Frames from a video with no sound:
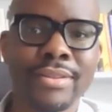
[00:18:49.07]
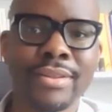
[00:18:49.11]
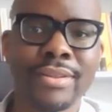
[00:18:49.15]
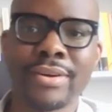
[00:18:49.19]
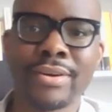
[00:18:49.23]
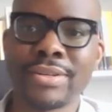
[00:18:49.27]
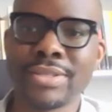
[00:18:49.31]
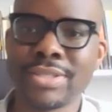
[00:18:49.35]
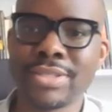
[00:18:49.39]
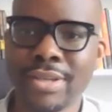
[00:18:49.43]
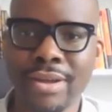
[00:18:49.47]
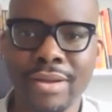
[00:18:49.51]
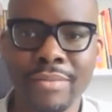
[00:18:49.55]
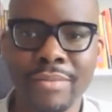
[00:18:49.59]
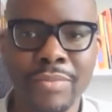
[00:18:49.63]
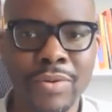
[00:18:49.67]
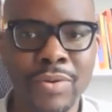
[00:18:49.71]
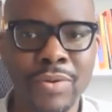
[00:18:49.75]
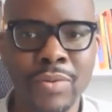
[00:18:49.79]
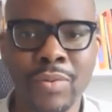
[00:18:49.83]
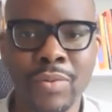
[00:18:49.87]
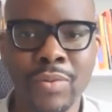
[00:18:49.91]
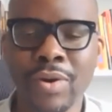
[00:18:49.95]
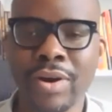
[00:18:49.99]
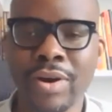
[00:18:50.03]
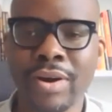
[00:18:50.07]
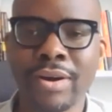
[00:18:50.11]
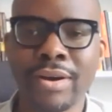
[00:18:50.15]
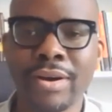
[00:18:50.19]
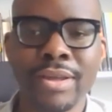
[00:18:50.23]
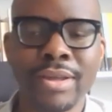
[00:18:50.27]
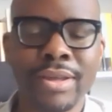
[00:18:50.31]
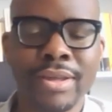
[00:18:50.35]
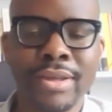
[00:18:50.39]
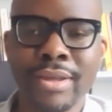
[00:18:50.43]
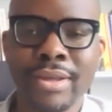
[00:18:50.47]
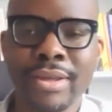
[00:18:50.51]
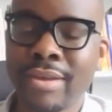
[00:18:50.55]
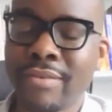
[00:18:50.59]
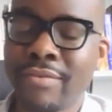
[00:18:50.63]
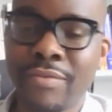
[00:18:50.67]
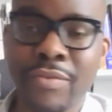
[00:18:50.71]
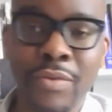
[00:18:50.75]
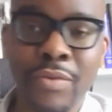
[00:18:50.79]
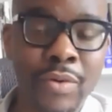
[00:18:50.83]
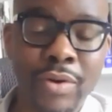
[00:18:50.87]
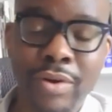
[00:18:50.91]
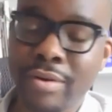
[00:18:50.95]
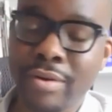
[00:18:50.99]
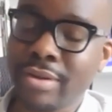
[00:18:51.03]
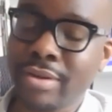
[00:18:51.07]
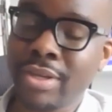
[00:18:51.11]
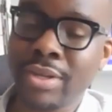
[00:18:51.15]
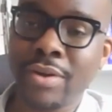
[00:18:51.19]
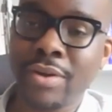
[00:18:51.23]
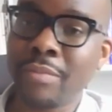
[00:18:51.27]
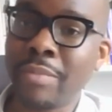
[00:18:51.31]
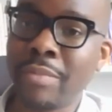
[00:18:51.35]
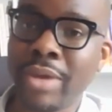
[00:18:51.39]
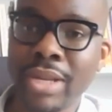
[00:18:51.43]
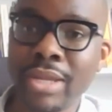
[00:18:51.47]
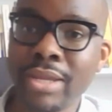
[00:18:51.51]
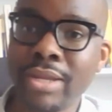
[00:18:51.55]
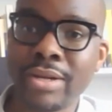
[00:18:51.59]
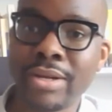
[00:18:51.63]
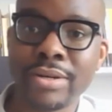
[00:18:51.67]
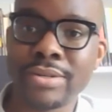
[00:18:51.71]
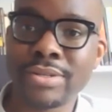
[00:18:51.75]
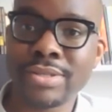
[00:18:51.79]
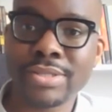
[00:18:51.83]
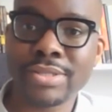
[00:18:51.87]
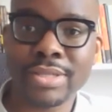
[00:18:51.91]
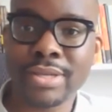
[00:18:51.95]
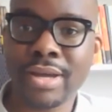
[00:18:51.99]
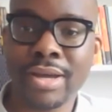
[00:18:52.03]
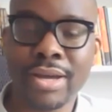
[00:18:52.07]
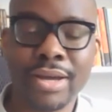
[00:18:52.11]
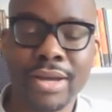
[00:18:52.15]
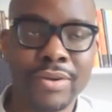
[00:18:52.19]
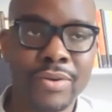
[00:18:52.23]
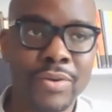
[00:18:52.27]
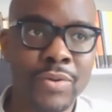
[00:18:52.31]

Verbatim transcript: There are some who are for you know many years uh,